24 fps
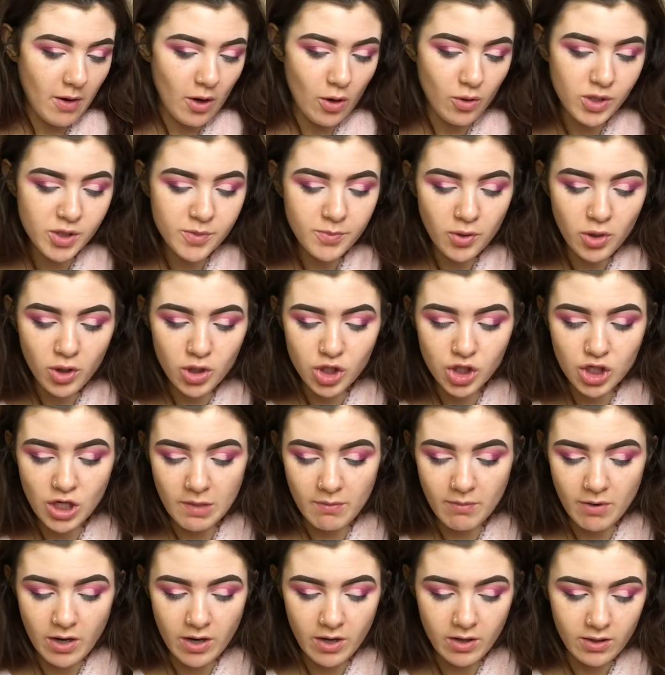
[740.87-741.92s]
always put a
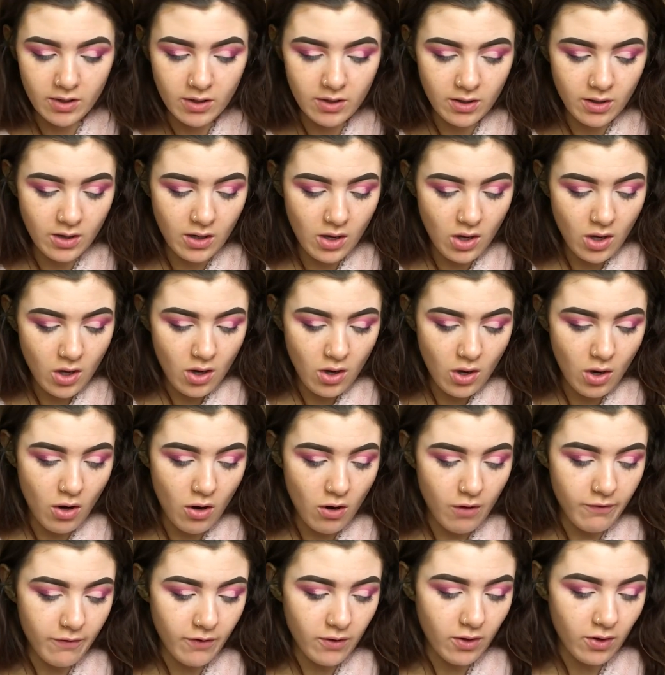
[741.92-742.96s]
shimmer
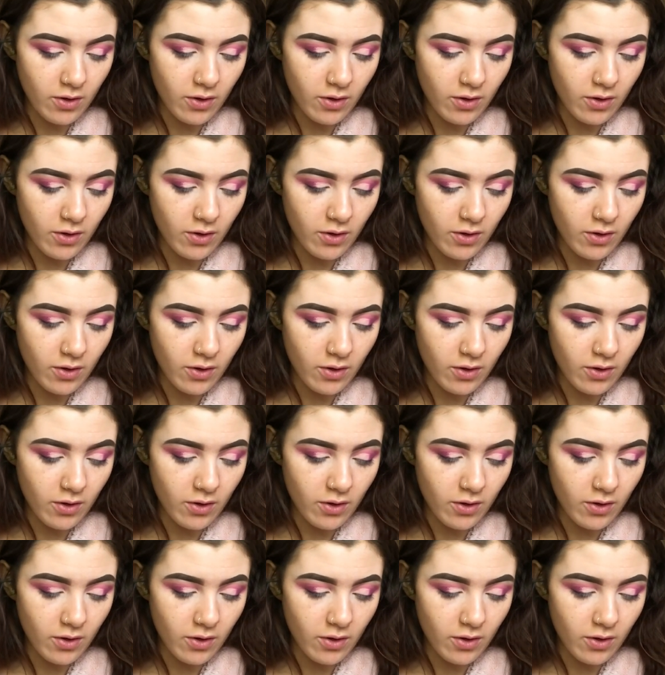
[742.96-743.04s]
over